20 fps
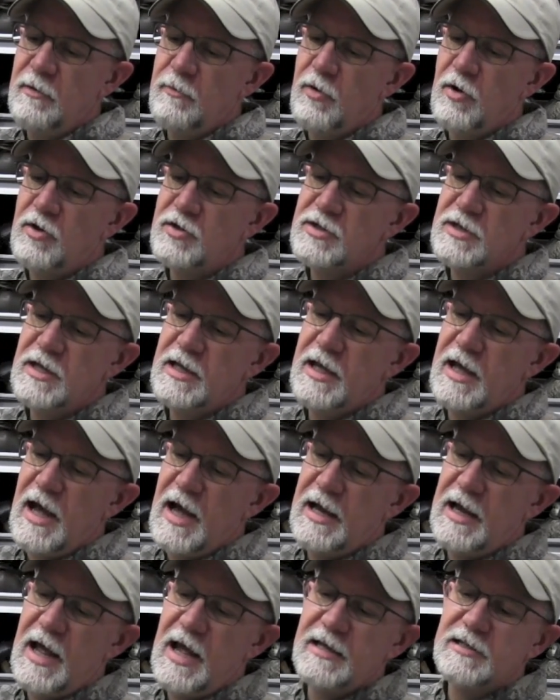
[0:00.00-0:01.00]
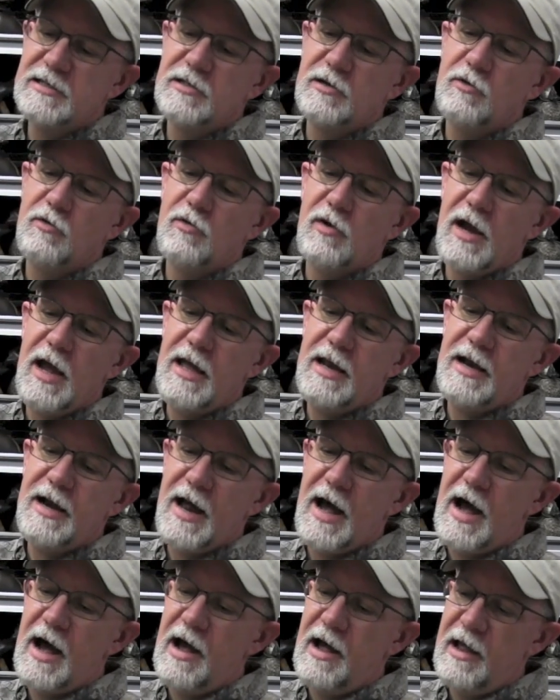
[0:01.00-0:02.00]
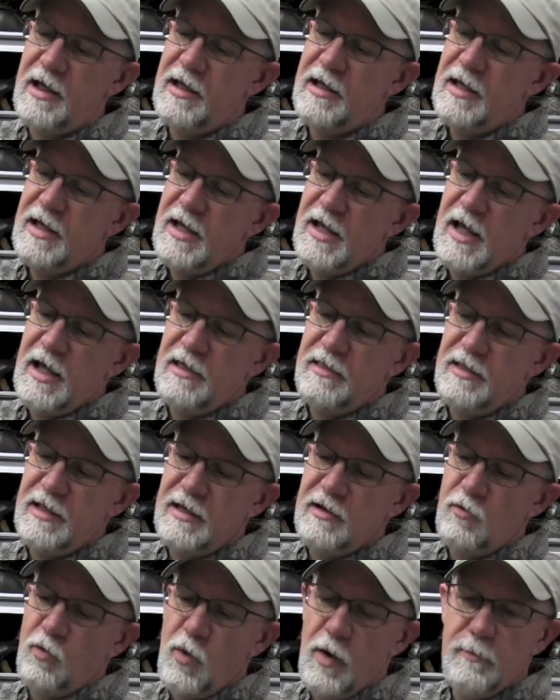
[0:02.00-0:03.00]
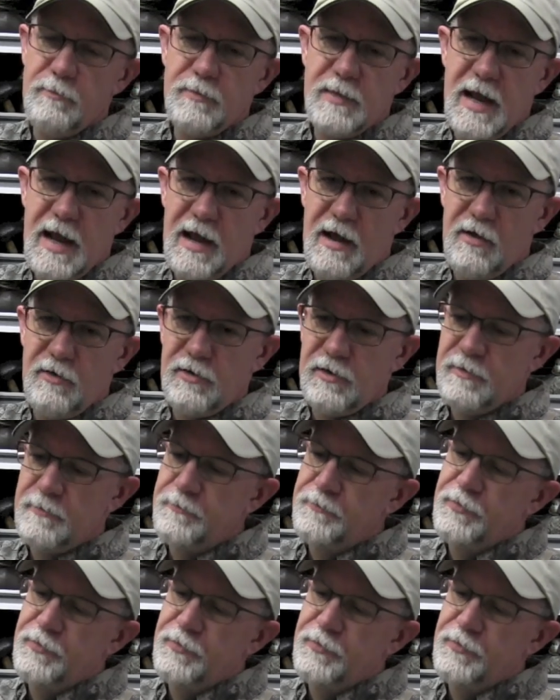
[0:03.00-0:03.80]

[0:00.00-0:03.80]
Personally, I like to create an eye and then whip down